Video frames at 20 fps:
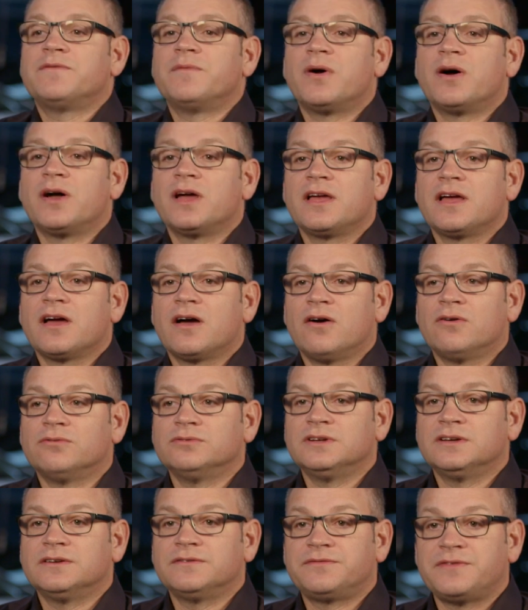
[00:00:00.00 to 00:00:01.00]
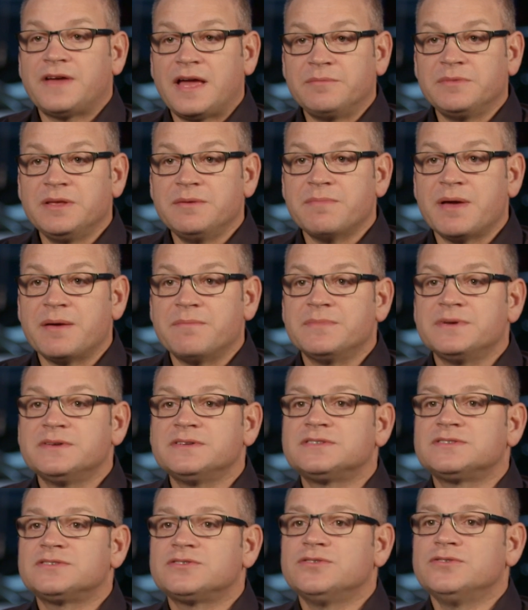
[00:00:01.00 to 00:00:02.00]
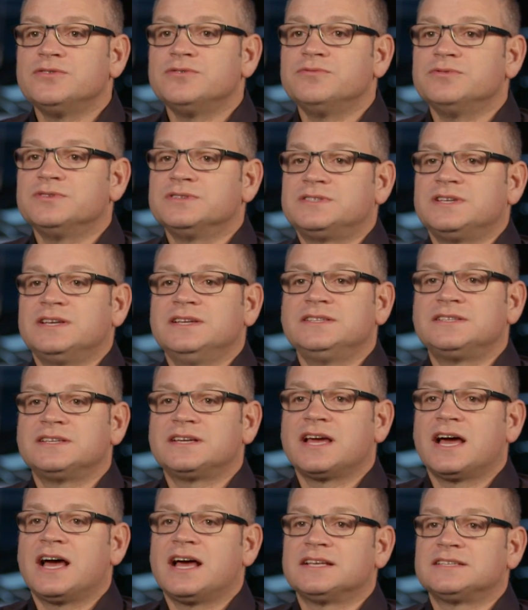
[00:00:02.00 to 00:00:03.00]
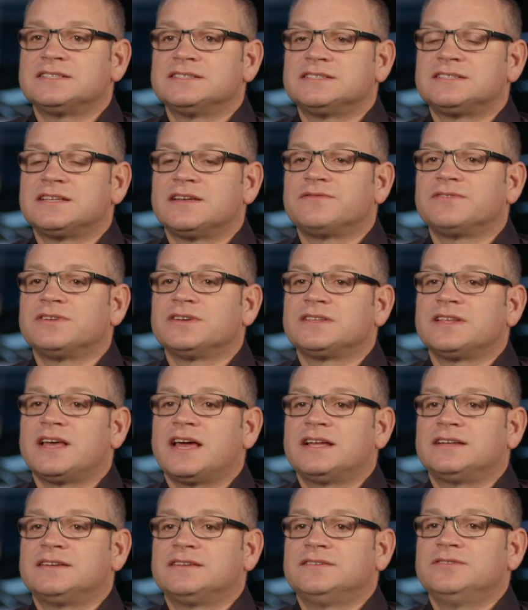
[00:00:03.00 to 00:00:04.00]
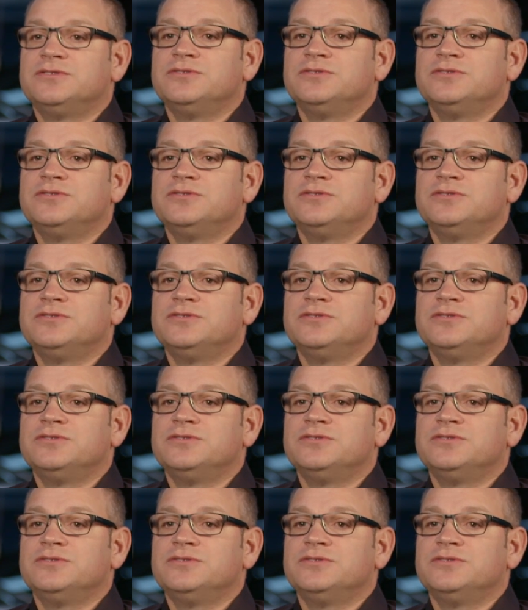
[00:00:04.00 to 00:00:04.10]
of my older family members who was into cars and stuff like that,